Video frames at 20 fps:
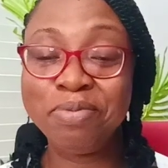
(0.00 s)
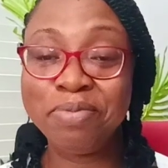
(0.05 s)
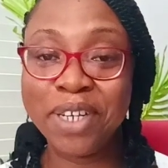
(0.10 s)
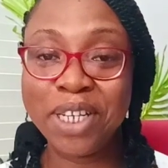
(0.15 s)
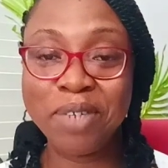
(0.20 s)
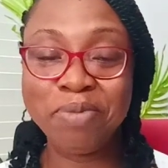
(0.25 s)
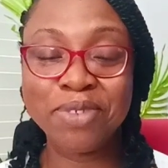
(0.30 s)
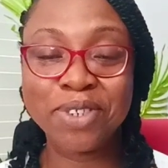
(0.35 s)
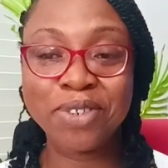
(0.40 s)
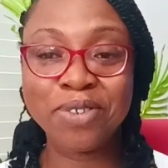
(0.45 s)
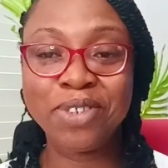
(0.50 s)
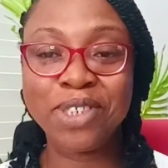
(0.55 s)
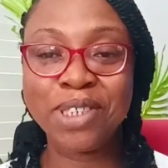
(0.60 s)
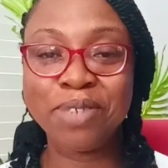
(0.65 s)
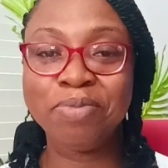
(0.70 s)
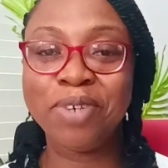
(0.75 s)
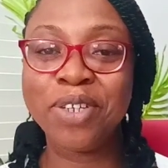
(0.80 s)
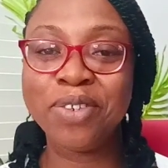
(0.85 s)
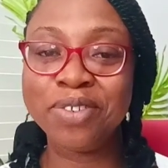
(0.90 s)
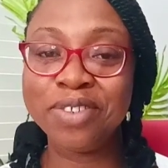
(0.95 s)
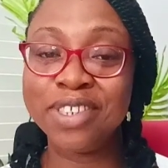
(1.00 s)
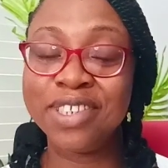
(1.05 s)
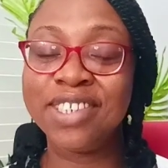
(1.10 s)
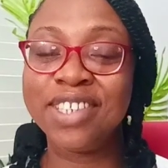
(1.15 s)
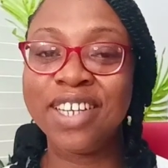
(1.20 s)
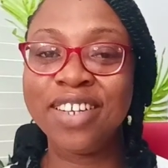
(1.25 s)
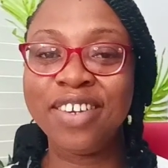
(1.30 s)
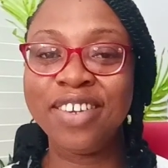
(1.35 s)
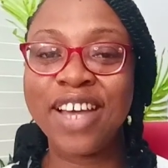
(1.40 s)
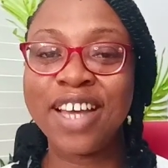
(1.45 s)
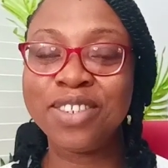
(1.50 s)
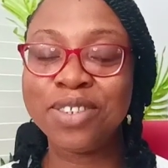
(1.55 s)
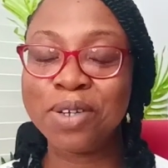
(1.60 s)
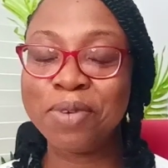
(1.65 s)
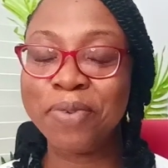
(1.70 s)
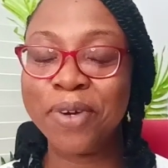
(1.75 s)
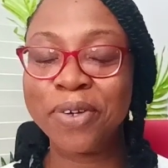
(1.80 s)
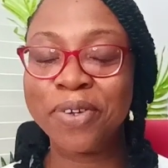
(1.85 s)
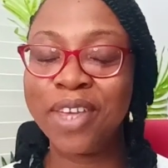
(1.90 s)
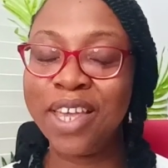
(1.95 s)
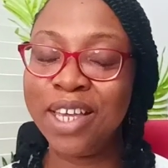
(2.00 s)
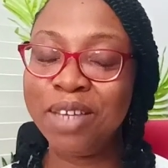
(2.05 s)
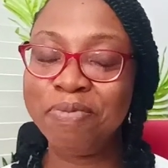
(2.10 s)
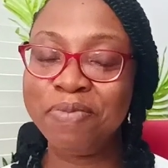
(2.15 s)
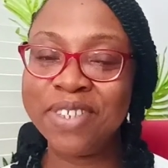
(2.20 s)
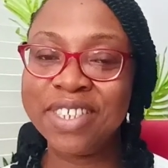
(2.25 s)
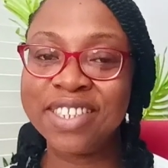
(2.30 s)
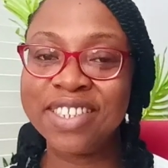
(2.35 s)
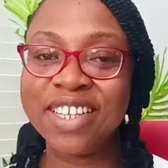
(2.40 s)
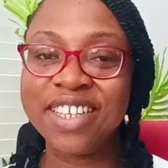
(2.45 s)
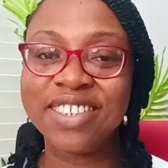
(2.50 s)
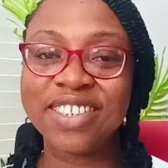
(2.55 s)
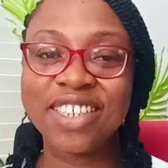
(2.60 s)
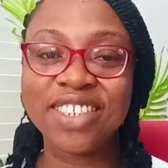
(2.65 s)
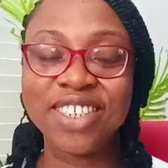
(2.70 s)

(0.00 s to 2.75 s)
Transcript: My name is Ochima, and on this channel I talk about cake business.